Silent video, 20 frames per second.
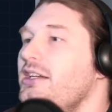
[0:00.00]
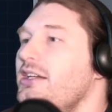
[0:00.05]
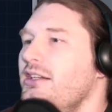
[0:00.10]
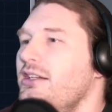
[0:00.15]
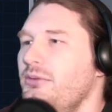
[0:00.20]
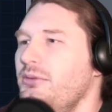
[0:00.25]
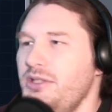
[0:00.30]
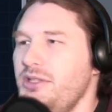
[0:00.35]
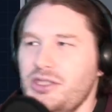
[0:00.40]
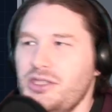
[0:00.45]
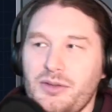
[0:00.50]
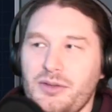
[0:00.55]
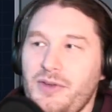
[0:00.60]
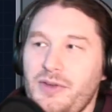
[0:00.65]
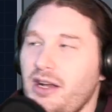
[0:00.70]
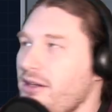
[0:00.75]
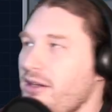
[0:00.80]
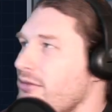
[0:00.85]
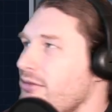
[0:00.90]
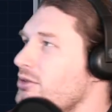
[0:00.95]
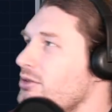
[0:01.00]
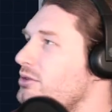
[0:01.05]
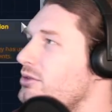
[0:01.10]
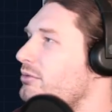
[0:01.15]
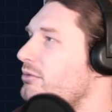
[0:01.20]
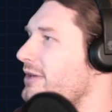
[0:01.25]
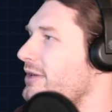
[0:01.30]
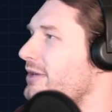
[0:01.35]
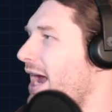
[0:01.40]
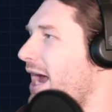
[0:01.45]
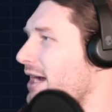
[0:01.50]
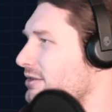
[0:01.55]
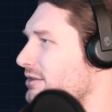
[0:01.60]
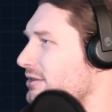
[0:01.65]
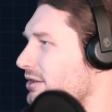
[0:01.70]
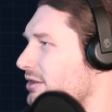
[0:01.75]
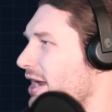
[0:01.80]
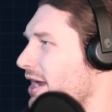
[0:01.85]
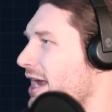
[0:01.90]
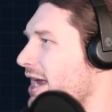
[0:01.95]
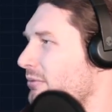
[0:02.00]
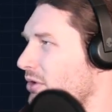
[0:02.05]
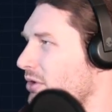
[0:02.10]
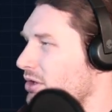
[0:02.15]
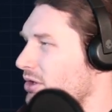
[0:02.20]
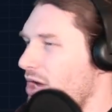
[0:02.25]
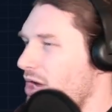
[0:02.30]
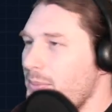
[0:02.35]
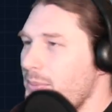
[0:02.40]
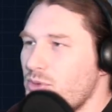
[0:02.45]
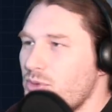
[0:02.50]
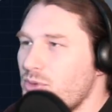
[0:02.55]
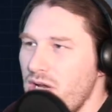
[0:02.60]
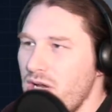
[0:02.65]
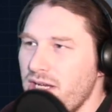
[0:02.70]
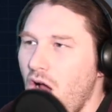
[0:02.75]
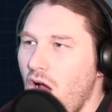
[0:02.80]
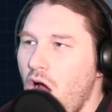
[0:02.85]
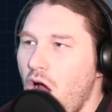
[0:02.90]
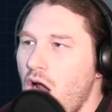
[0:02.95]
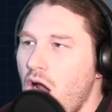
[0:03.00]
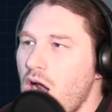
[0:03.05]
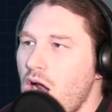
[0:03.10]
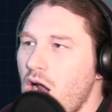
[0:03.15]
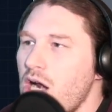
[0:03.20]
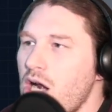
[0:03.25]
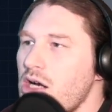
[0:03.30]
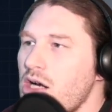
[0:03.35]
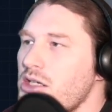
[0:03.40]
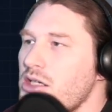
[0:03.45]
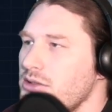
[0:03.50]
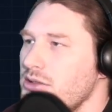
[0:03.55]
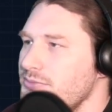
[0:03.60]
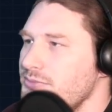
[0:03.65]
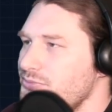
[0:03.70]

which is a very good reactor. And we're going to upgrade our